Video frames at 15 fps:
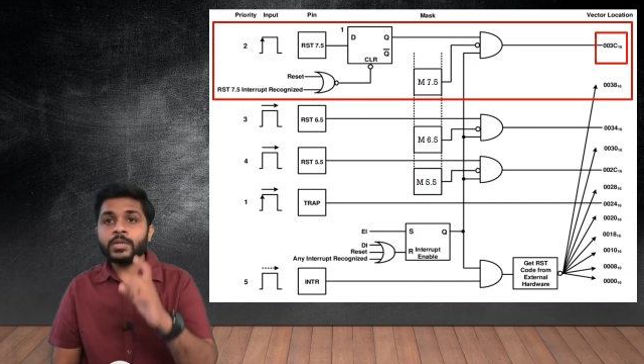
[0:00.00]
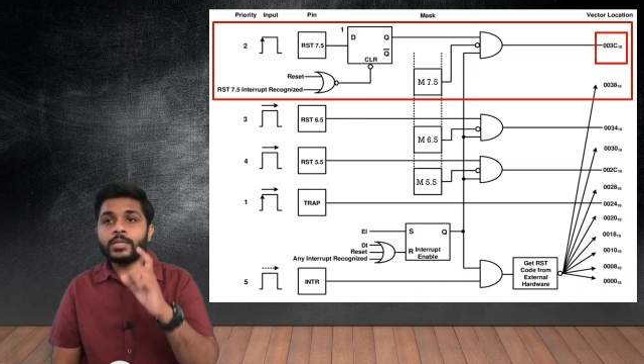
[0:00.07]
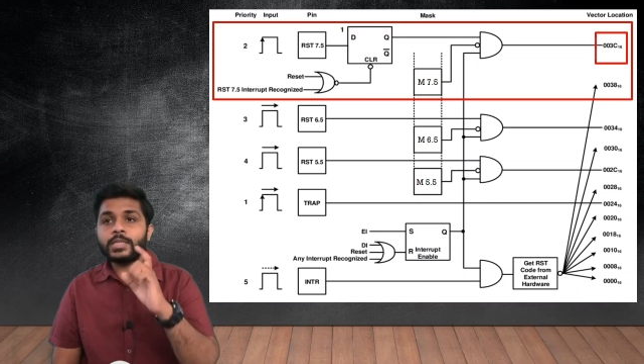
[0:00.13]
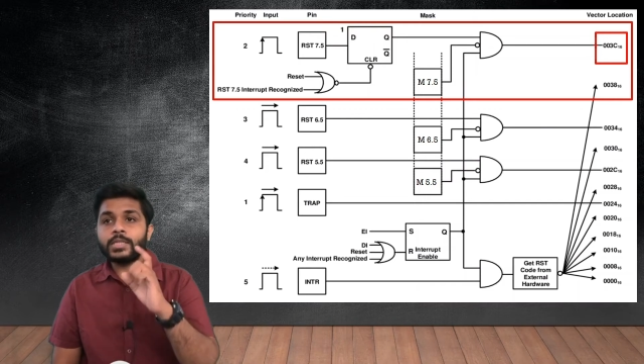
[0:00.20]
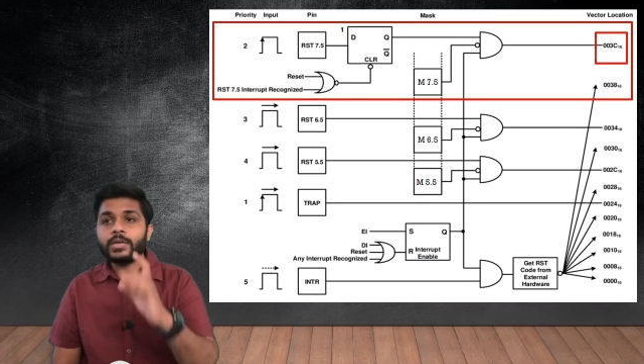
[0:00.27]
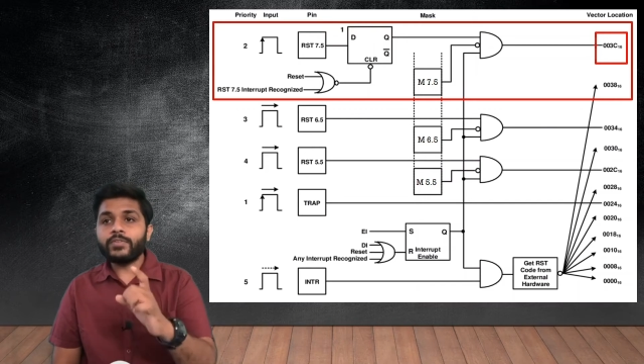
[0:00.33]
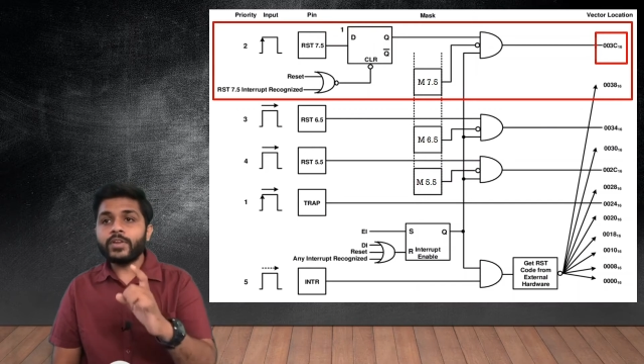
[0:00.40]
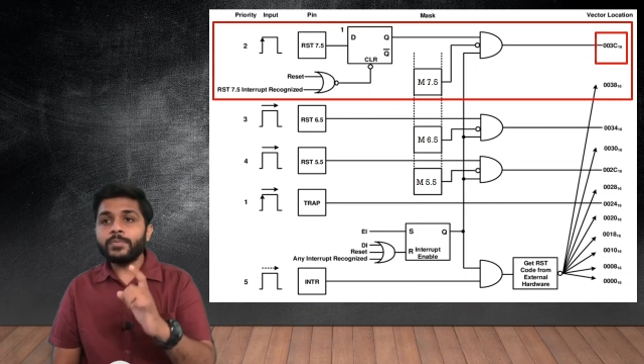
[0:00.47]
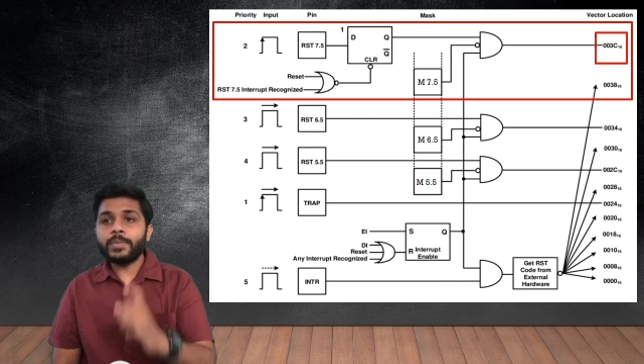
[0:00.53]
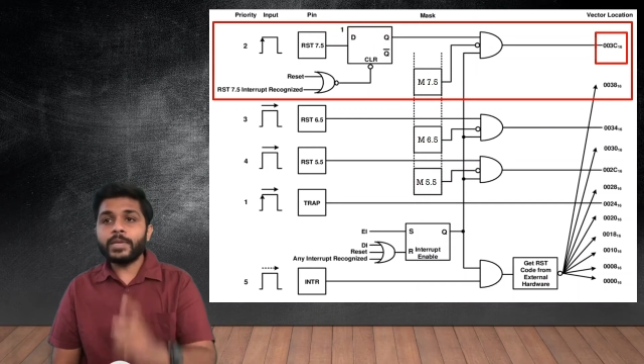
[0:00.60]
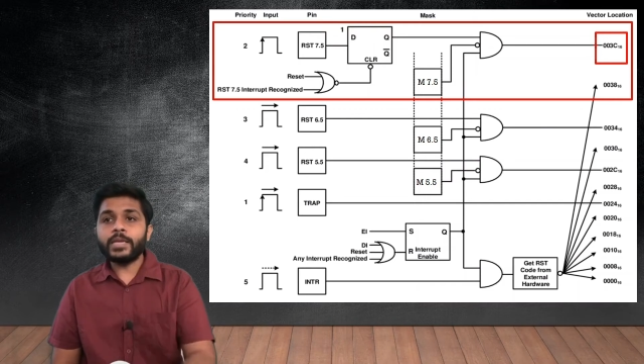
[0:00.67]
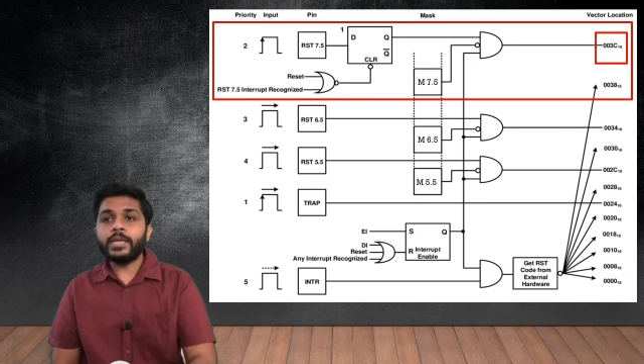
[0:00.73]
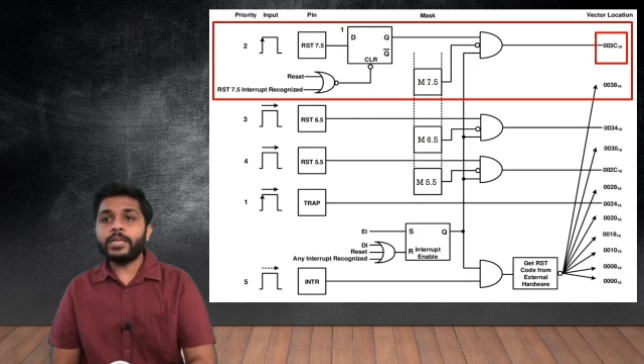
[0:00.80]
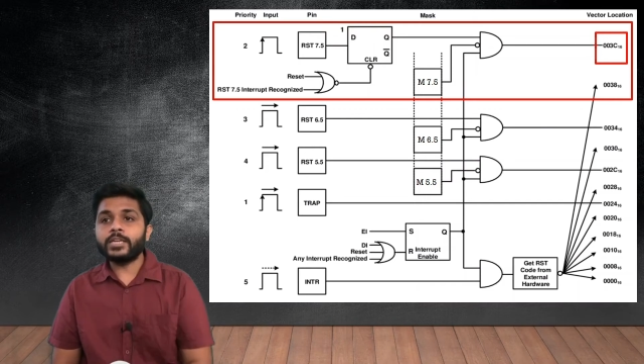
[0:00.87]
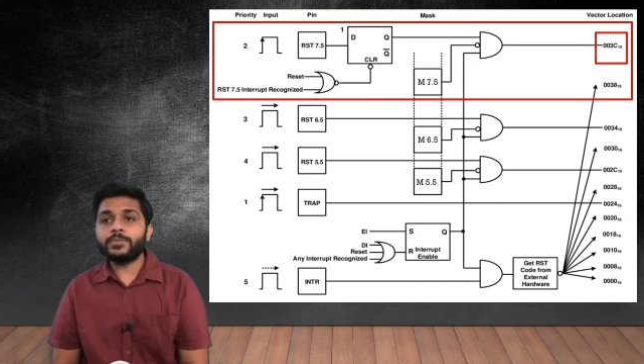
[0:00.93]
there will be
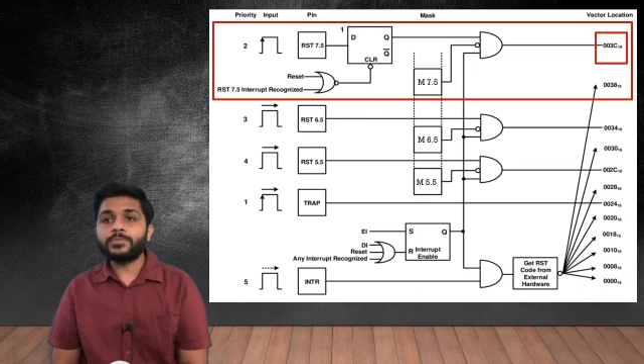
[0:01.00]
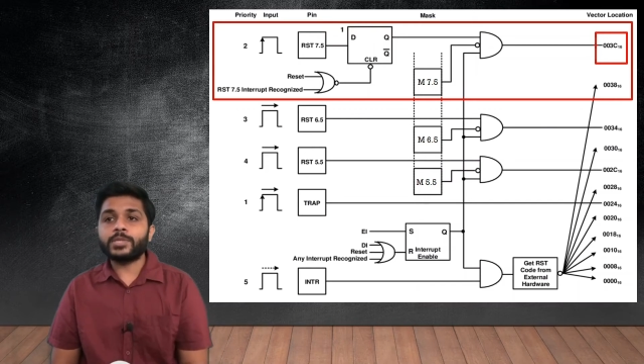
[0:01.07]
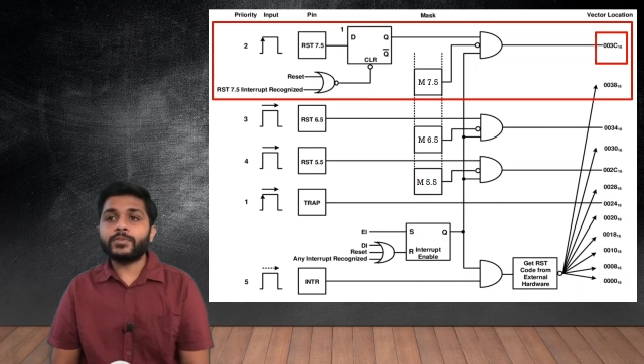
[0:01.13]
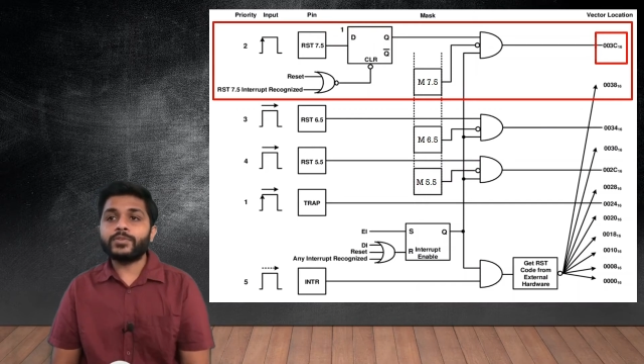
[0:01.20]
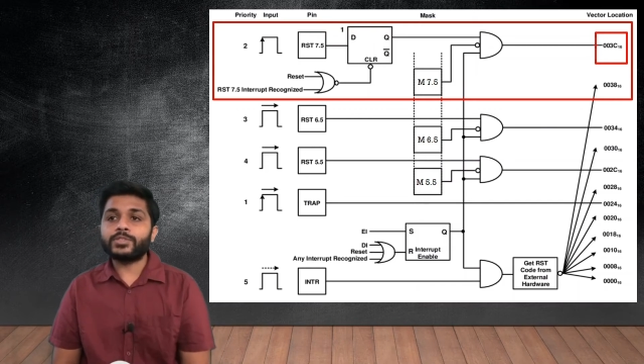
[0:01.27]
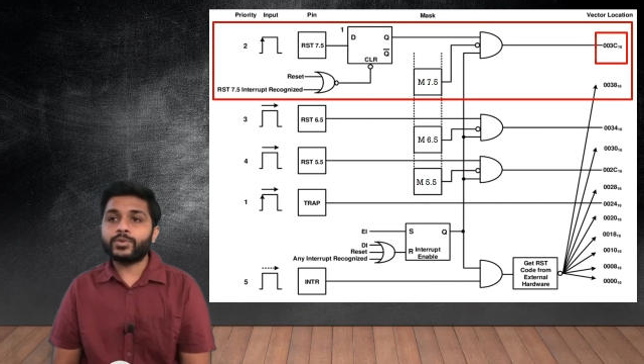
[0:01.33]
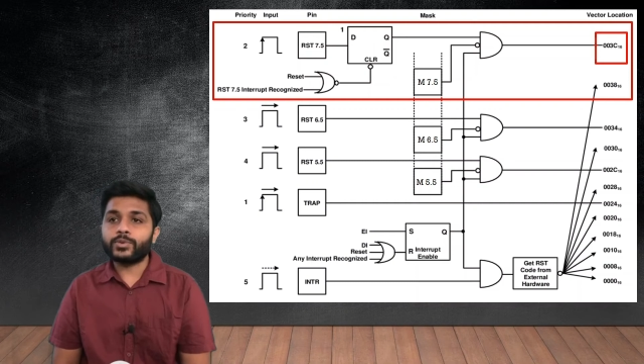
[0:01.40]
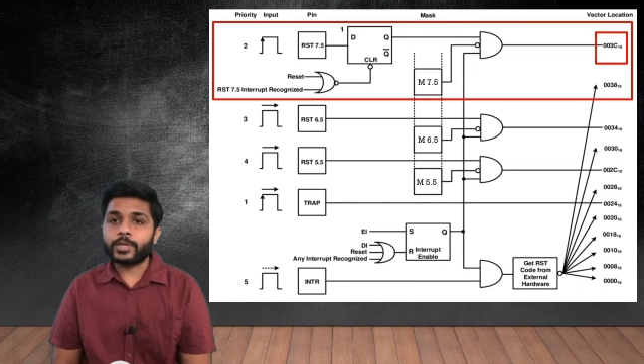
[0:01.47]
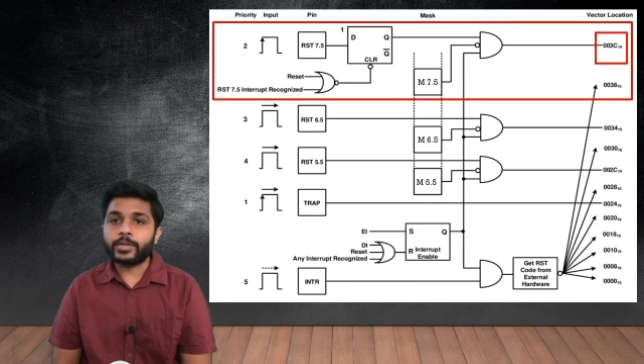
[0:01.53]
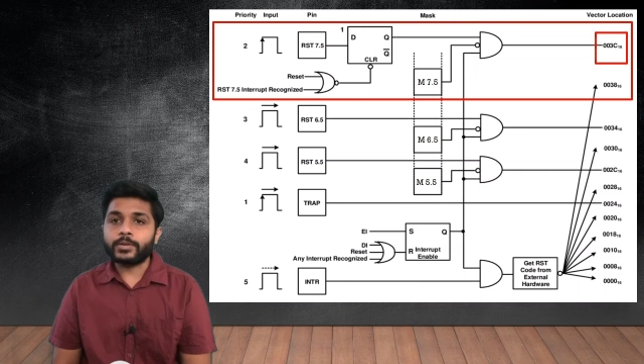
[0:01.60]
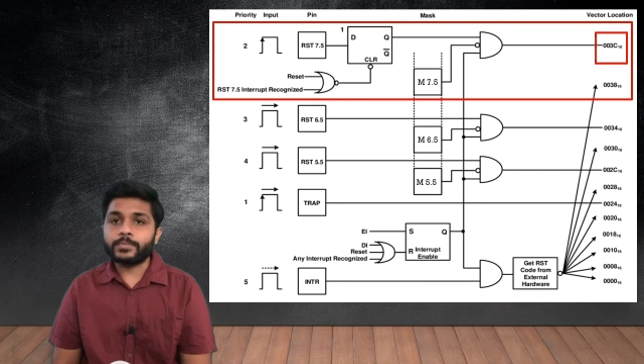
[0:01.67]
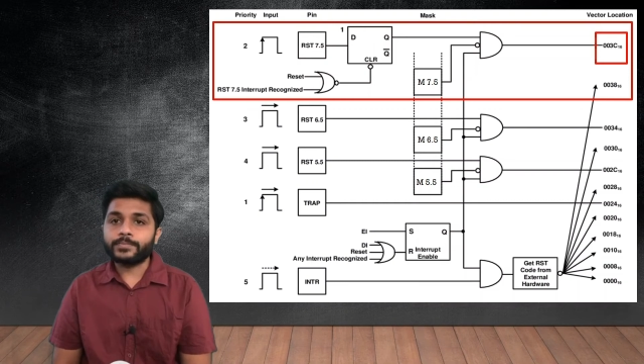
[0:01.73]
interrupt service routine.